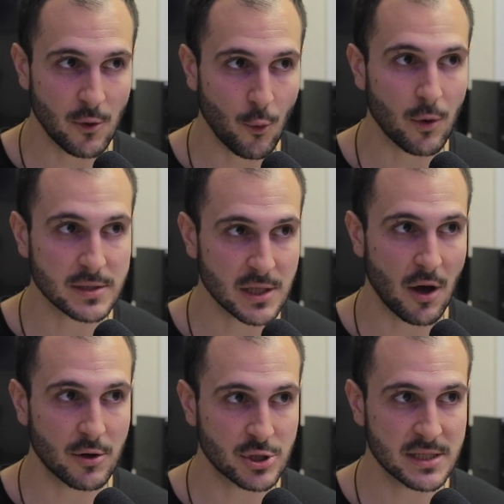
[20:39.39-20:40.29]
the world's
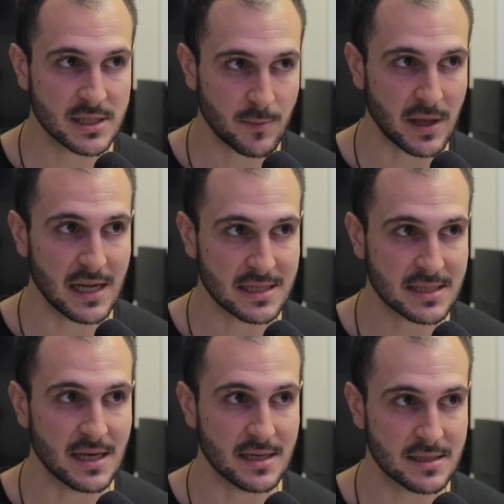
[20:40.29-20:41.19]
largest splenic
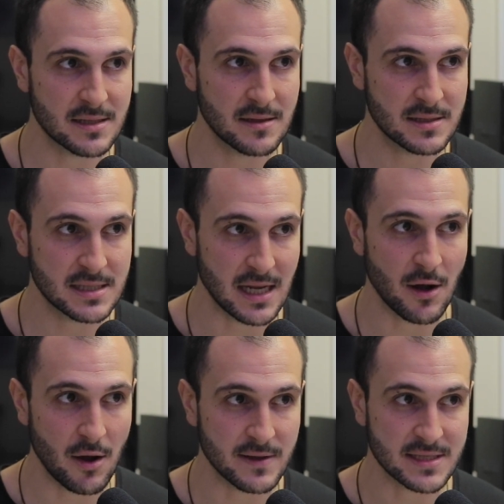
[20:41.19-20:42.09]
cyst sitting
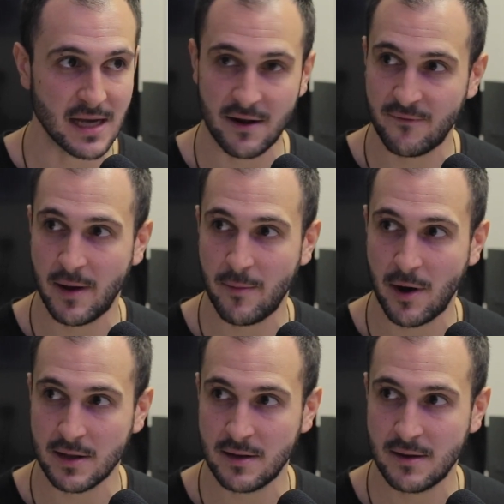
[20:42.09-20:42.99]
on the side of my
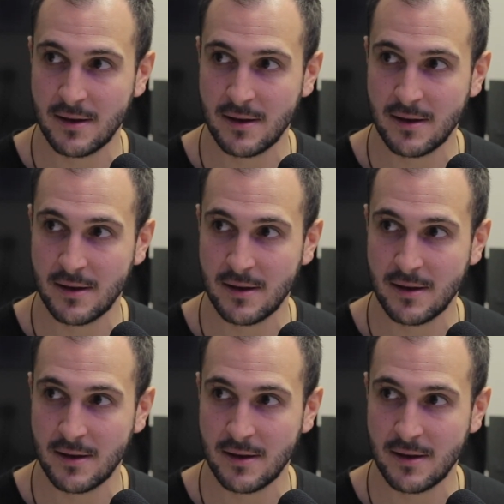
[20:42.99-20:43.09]
body.